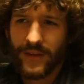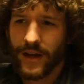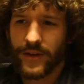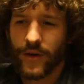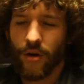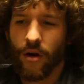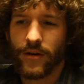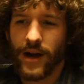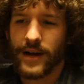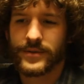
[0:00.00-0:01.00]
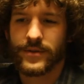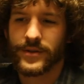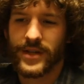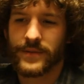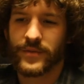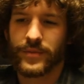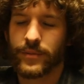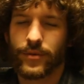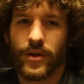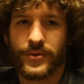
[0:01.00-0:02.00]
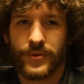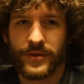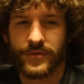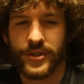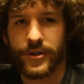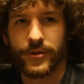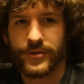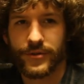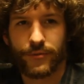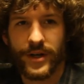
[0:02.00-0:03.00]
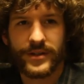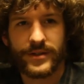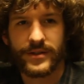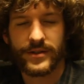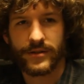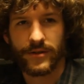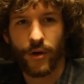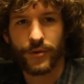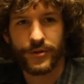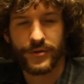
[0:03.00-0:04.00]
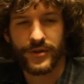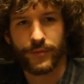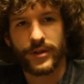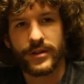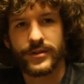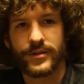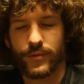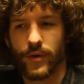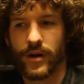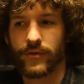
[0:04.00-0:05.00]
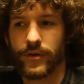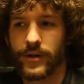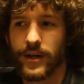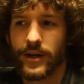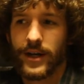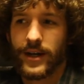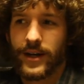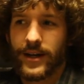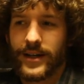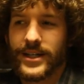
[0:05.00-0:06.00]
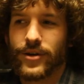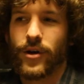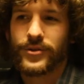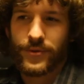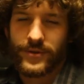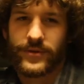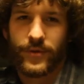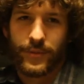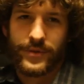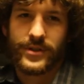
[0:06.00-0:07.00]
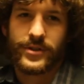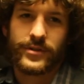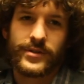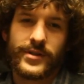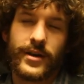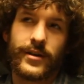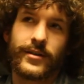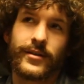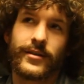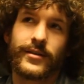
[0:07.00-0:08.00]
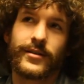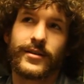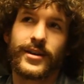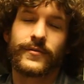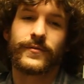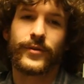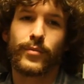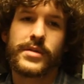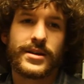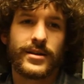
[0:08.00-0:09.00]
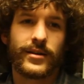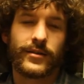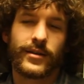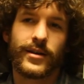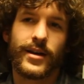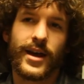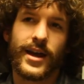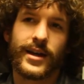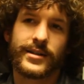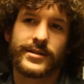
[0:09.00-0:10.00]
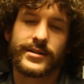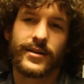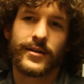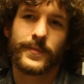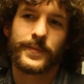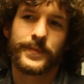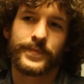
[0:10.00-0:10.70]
And there are all types, all types of people, all sorts of genders and races and cultures and religions and whatever, in all sorts of different positions in filmmaking, and um,